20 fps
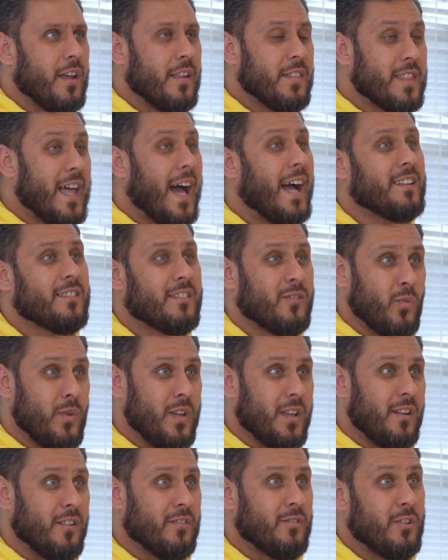that's the
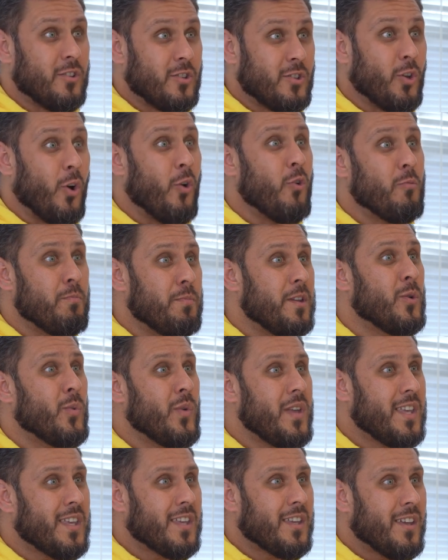weakness. So don't be
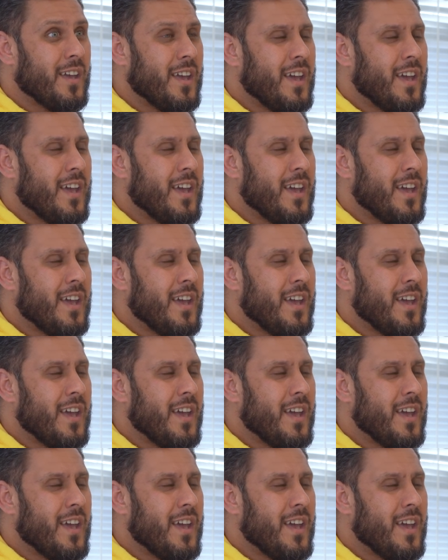weak.